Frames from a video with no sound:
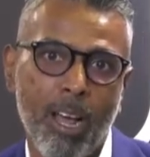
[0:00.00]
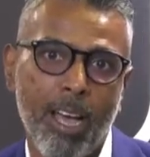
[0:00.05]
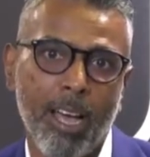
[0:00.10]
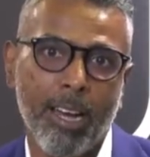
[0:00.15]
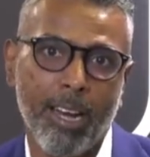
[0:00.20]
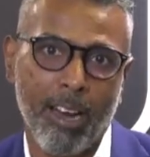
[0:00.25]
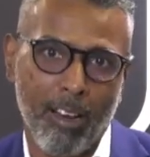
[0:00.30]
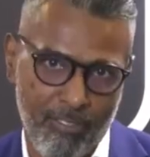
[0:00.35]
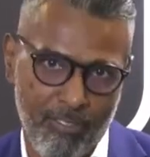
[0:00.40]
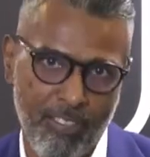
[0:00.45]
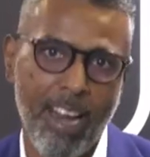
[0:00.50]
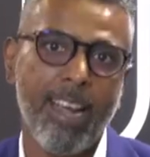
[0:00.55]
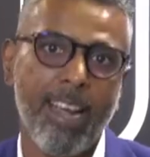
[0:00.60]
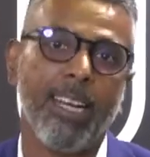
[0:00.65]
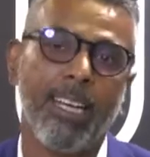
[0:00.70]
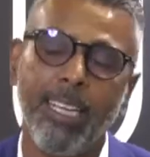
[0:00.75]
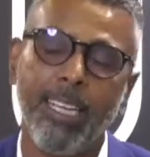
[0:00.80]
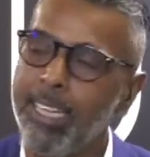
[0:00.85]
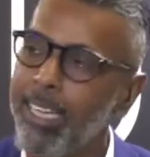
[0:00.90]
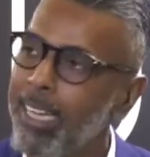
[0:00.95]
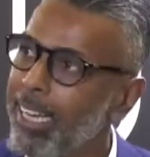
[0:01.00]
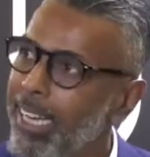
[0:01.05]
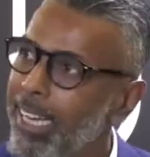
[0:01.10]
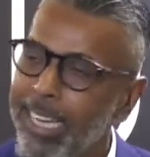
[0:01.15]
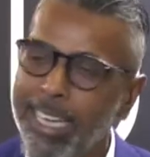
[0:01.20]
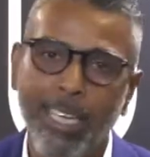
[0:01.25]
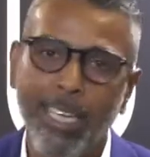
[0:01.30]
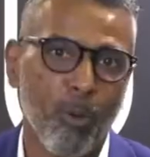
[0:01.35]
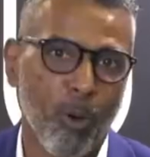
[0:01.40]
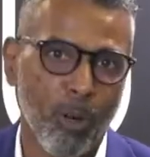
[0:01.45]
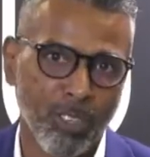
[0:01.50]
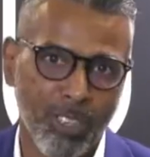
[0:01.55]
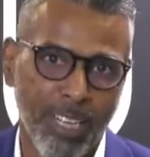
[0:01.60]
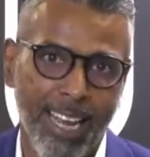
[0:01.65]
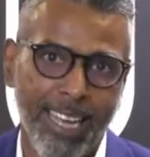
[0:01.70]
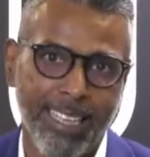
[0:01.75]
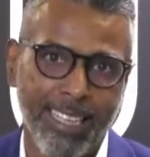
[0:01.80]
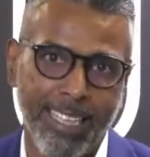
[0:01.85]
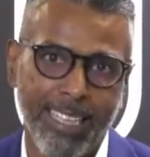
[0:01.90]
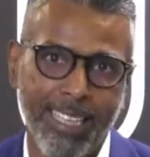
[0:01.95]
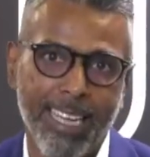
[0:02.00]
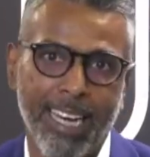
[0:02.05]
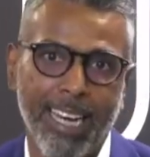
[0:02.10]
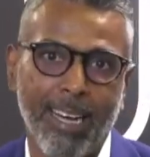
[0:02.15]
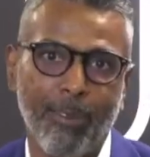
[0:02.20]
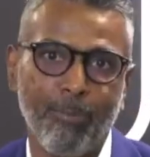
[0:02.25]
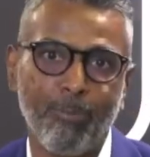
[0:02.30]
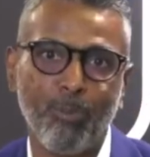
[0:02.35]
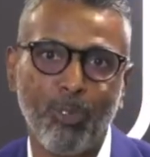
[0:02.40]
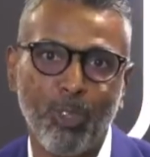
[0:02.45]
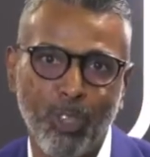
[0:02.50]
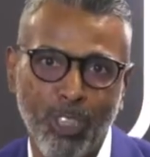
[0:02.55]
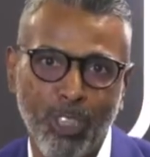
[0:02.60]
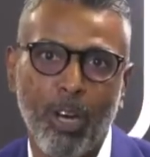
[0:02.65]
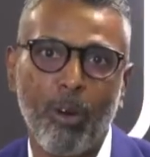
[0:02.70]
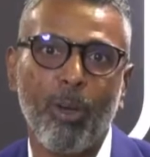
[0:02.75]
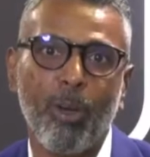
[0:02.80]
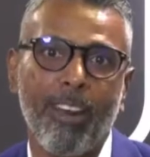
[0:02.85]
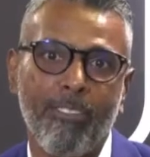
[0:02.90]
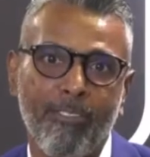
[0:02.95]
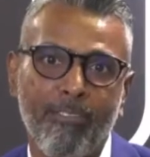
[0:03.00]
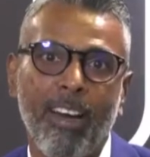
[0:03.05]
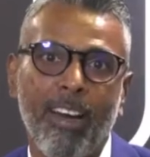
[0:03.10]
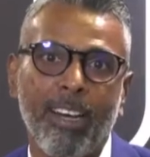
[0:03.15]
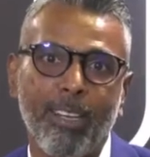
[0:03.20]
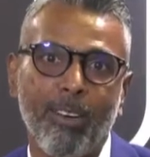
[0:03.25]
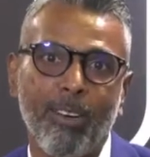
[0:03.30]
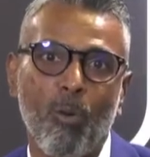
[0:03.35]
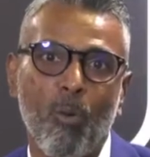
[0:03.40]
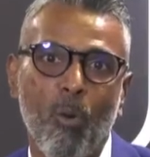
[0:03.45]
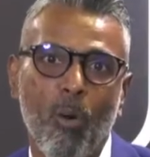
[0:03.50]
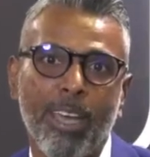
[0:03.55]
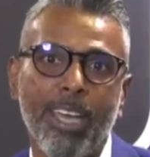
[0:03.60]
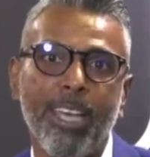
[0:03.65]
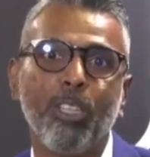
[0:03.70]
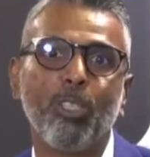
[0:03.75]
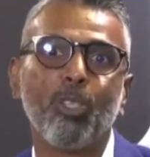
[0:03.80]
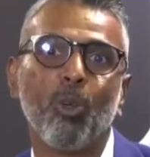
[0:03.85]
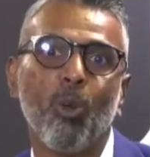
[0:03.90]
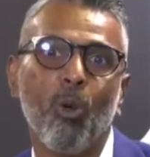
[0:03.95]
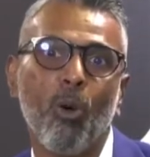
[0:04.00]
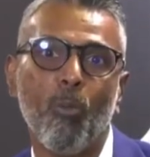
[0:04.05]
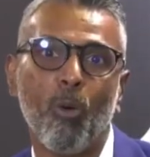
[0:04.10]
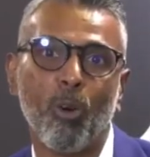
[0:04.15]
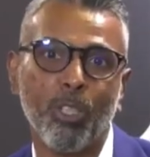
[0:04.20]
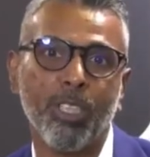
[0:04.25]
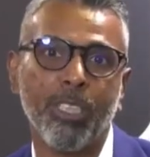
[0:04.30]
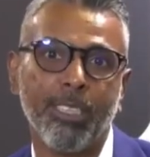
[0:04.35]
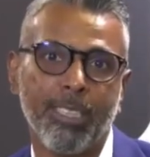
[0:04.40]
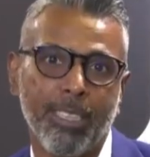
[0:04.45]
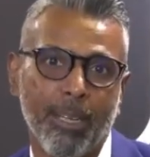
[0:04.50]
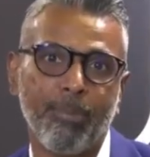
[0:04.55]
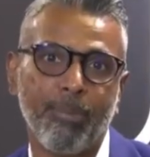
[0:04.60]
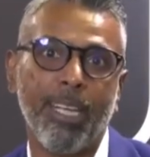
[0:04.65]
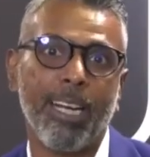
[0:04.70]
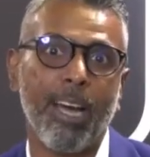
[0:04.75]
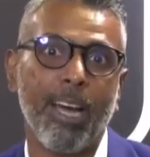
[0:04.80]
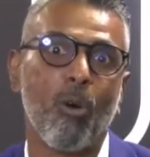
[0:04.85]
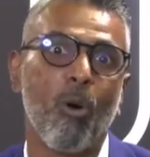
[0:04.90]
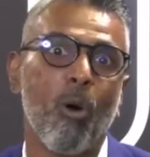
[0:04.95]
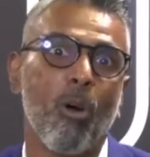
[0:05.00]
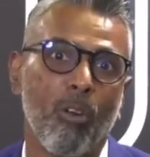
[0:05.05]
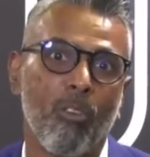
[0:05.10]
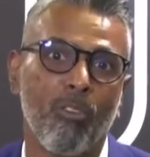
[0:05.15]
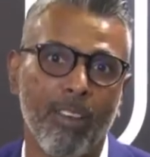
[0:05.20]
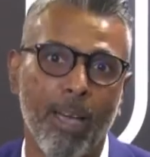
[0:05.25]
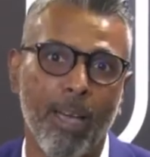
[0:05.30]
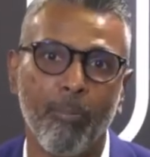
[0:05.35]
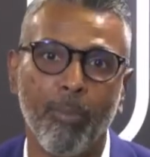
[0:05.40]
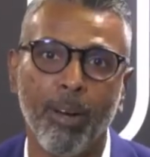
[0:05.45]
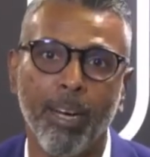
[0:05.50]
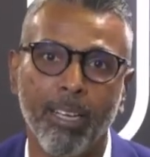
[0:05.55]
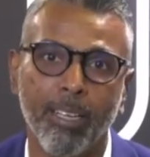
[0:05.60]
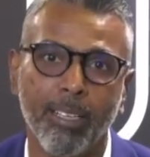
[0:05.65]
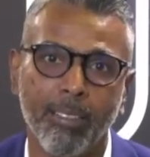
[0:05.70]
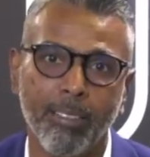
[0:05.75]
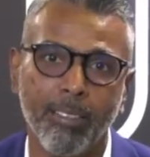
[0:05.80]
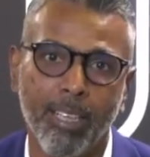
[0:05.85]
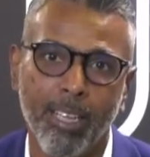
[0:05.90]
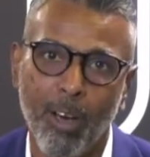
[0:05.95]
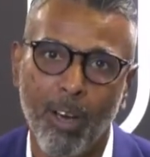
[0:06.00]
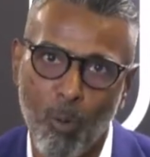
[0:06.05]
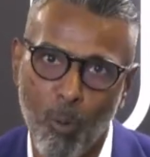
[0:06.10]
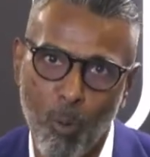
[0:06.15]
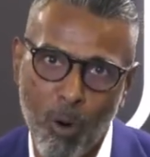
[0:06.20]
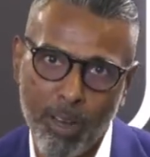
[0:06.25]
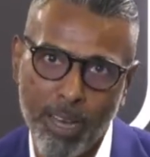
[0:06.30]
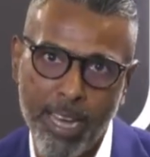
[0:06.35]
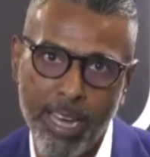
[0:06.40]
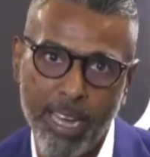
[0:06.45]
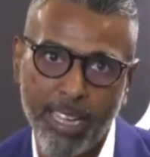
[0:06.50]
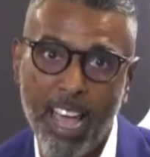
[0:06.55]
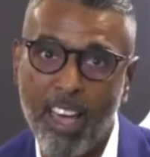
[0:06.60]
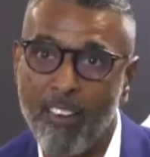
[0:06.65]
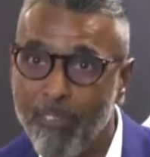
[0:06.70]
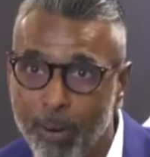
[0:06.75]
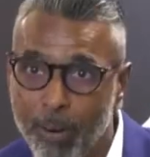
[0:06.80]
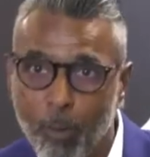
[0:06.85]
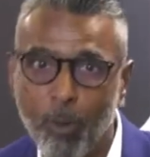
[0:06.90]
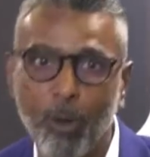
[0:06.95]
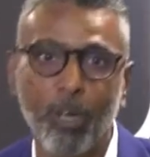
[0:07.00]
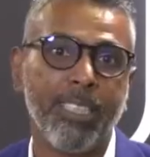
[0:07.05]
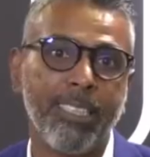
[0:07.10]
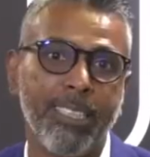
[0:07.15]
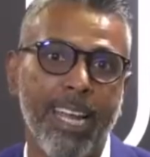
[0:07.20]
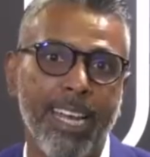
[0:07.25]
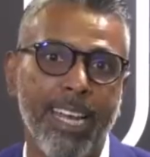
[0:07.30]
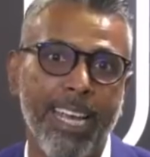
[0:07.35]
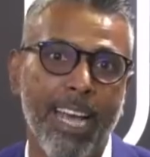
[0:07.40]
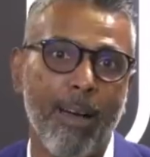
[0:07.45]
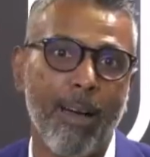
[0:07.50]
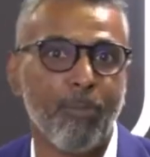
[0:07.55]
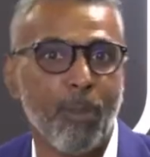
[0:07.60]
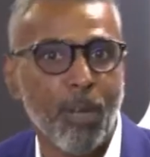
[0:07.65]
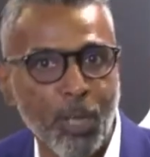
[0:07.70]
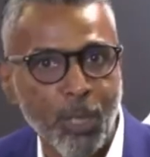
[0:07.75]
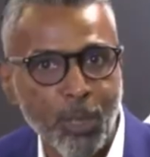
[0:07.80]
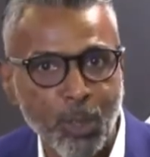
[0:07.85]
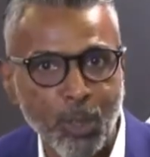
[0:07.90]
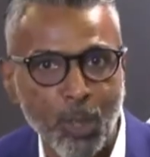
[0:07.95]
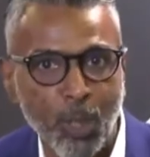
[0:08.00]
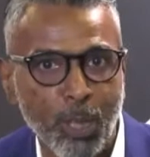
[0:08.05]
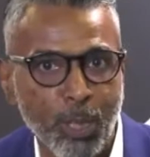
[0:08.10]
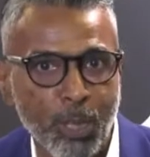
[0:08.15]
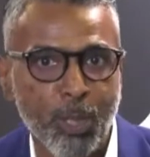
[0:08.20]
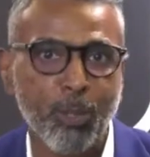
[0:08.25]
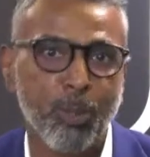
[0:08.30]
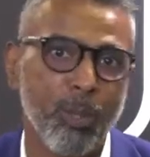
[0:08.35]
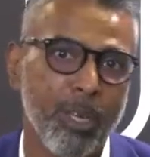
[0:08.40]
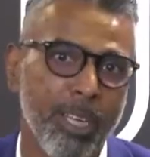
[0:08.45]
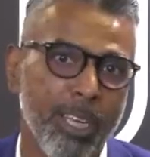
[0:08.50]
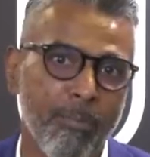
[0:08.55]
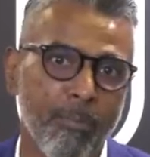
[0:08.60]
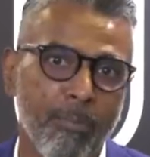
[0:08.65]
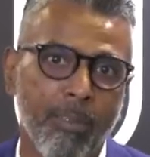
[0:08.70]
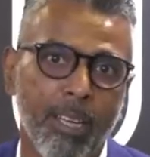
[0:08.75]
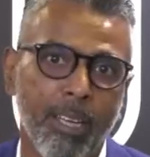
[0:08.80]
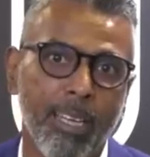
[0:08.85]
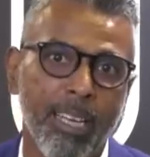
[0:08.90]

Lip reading: Now, frankly, he was like the Chow Yun Fat, walking slow motion, something like a god of gambler, walking, and everybody standing up, saluting to him.